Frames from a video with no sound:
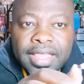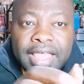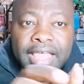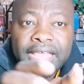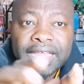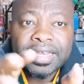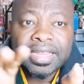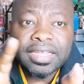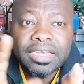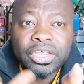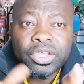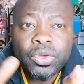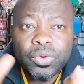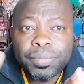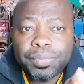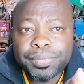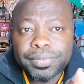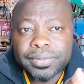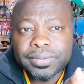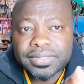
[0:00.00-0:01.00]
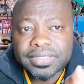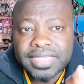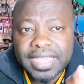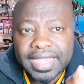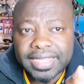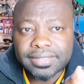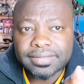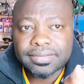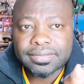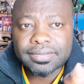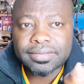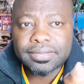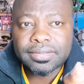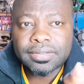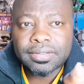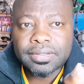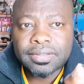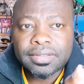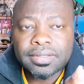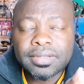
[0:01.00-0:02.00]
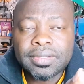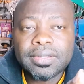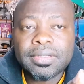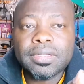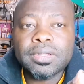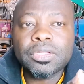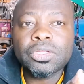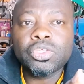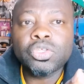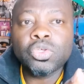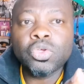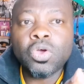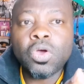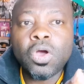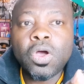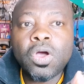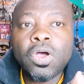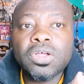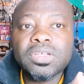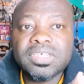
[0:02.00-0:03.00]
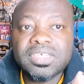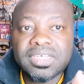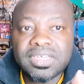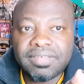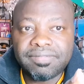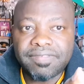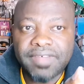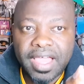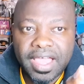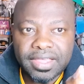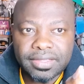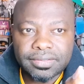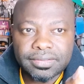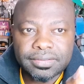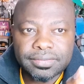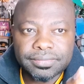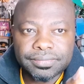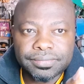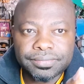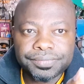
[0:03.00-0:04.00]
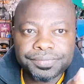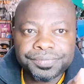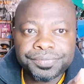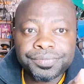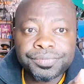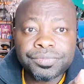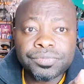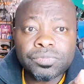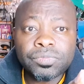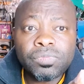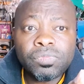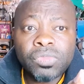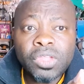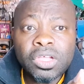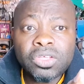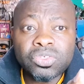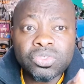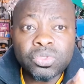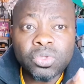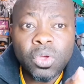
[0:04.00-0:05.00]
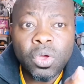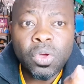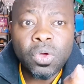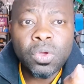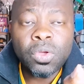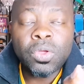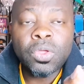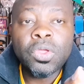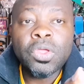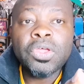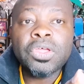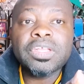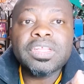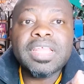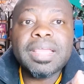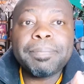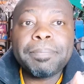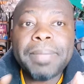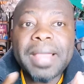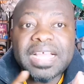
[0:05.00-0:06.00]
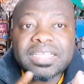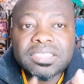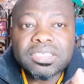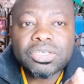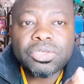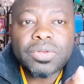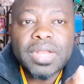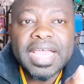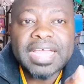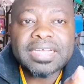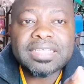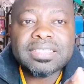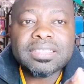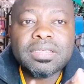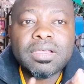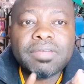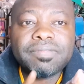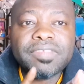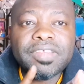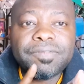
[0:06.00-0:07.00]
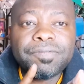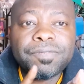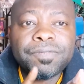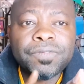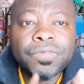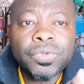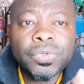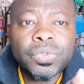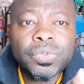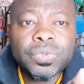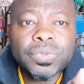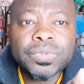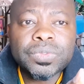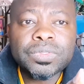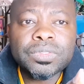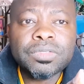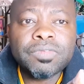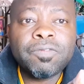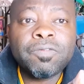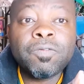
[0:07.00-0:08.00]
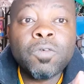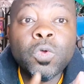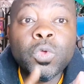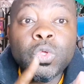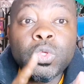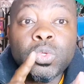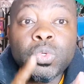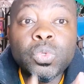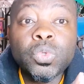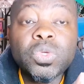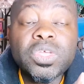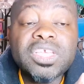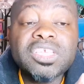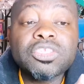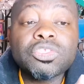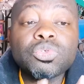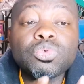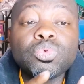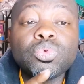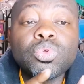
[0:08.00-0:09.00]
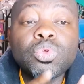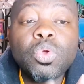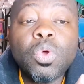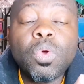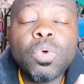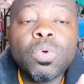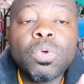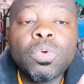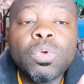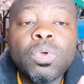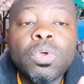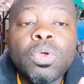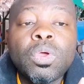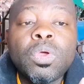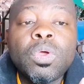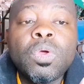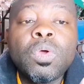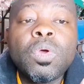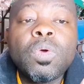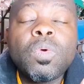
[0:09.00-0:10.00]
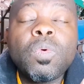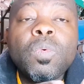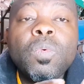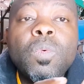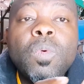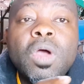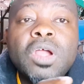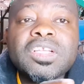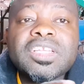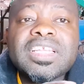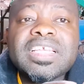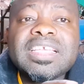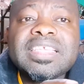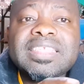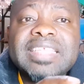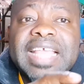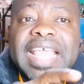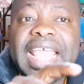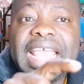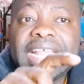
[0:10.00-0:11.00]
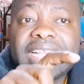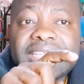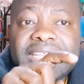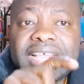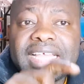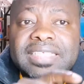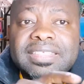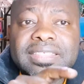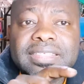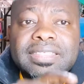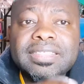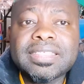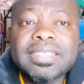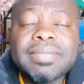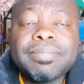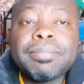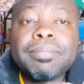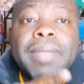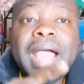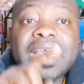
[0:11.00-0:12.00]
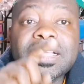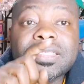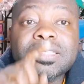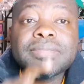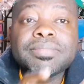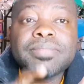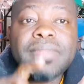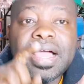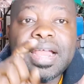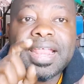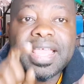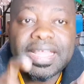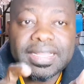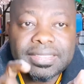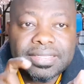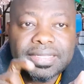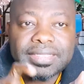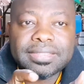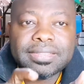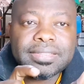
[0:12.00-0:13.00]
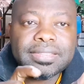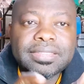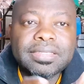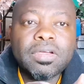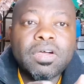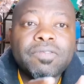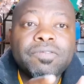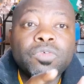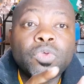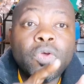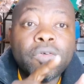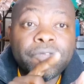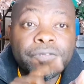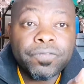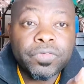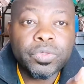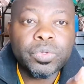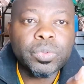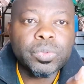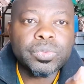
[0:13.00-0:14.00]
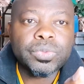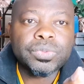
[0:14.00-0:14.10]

and then you protect your device. So the particularity of the fuse for you is to know what is the intensity, maximal intensity of your fuse.